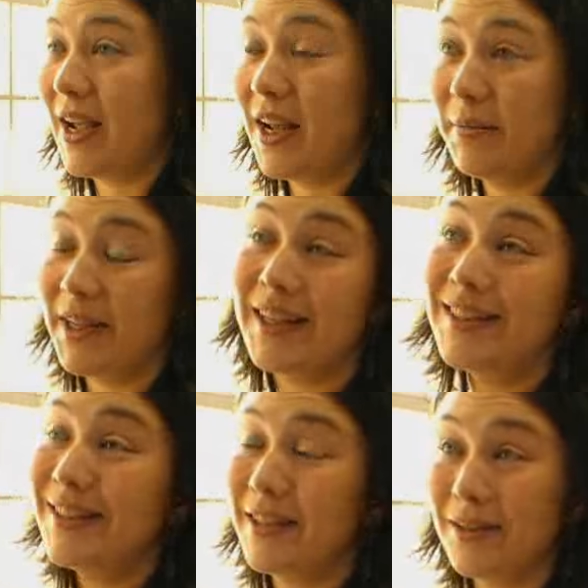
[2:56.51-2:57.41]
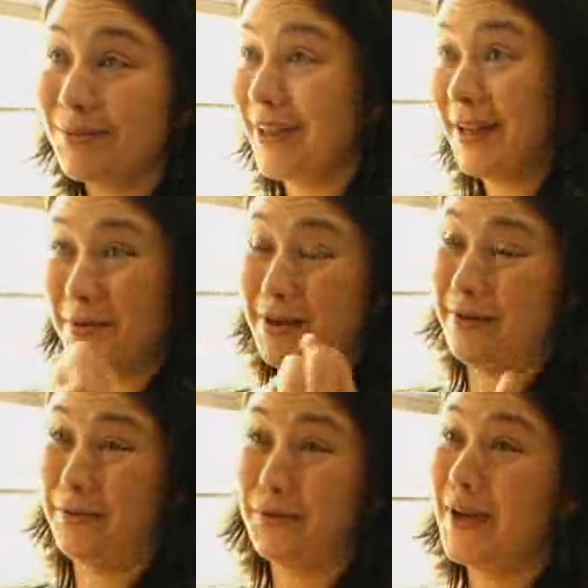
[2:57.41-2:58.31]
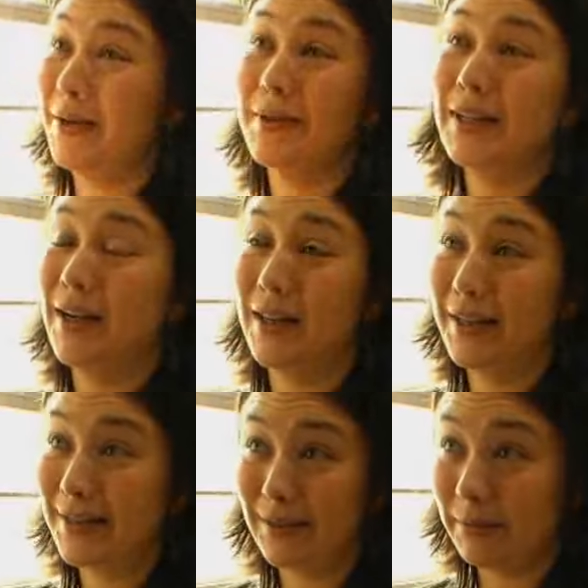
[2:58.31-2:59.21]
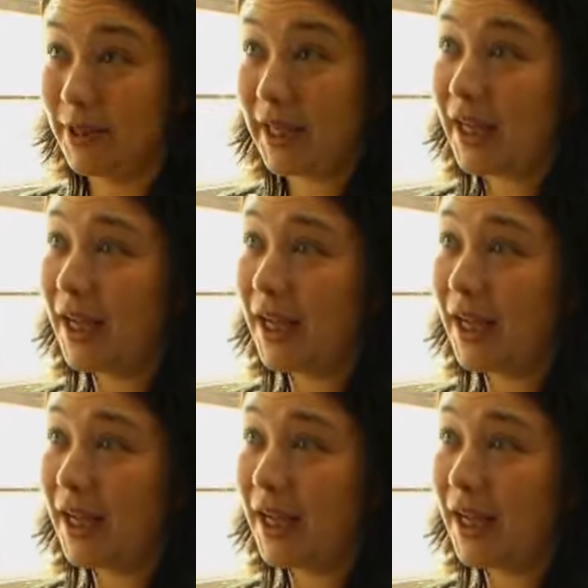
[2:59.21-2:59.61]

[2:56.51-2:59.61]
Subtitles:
I had my kids in here playing with it when it was wet. It was kind of like silly putty.